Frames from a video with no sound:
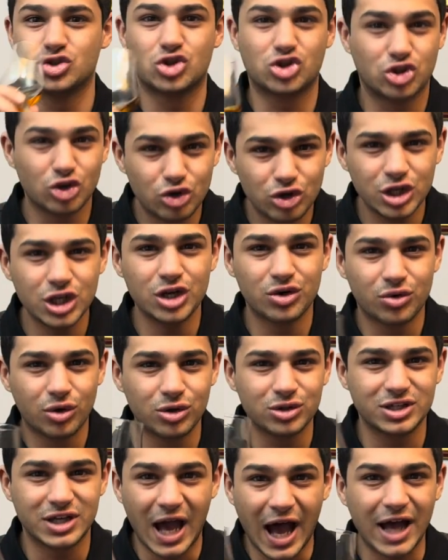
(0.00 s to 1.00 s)

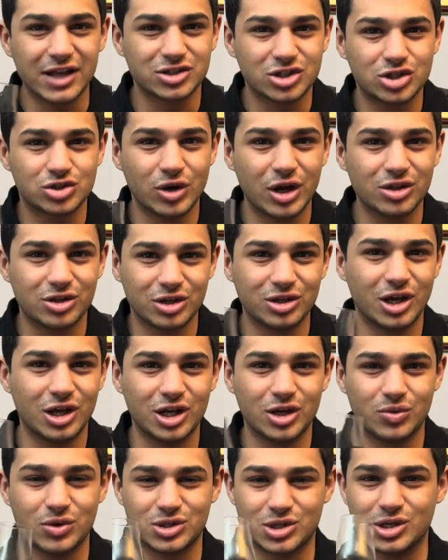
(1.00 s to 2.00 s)
30-year-old cask strength
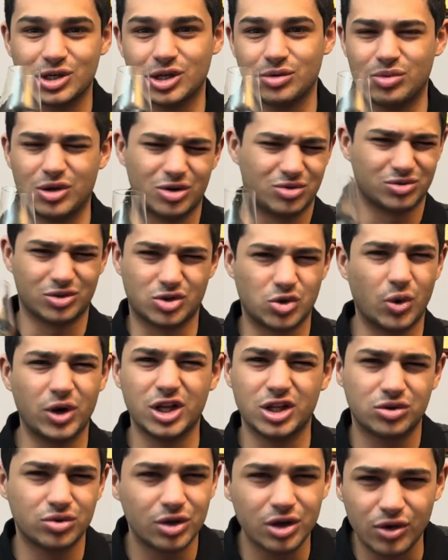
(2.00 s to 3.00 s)
Canadian whiskey can be, or
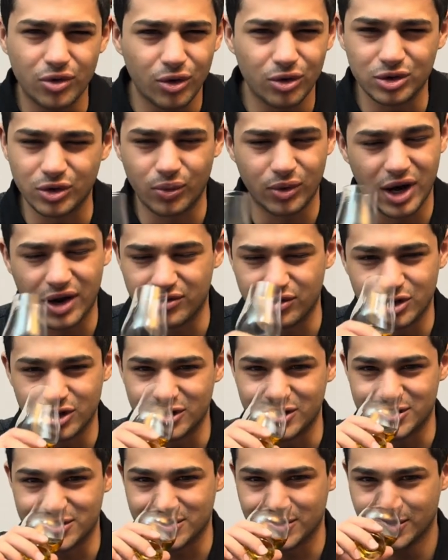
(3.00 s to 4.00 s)
23-year-old, or whatever it
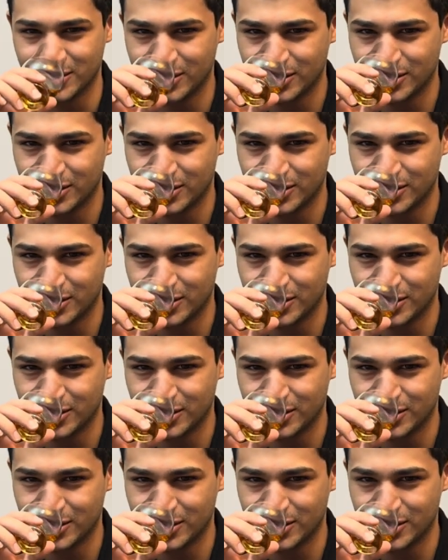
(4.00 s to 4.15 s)
is.